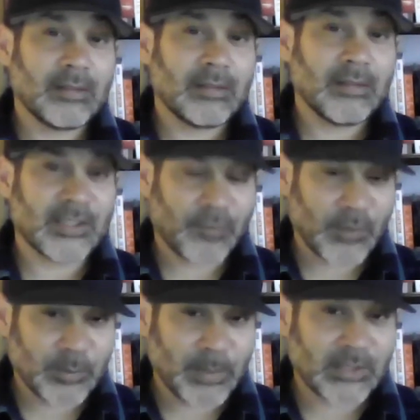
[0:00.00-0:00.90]
this
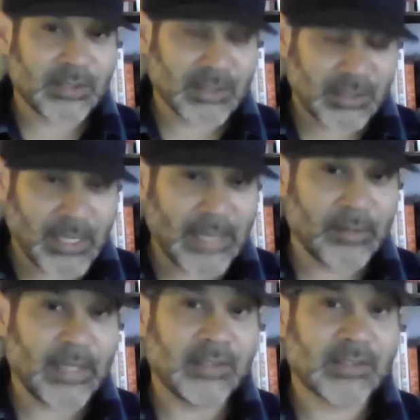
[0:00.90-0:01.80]
first pitch slider
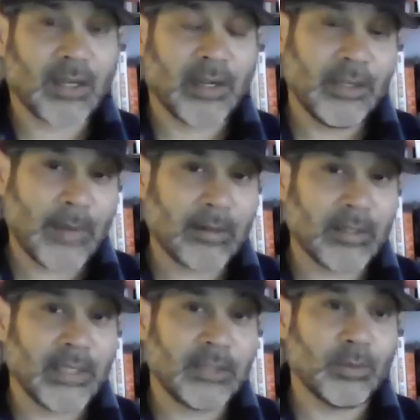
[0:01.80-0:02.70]
that he saw, he
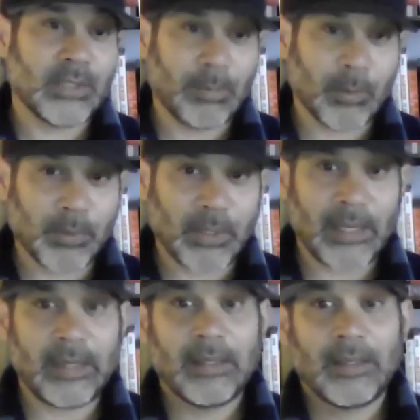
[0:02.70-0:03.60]
grounded into a double
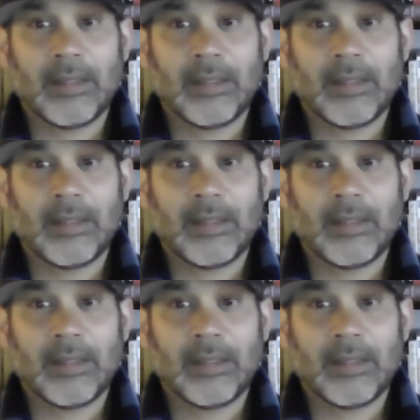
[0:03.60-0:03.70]
play.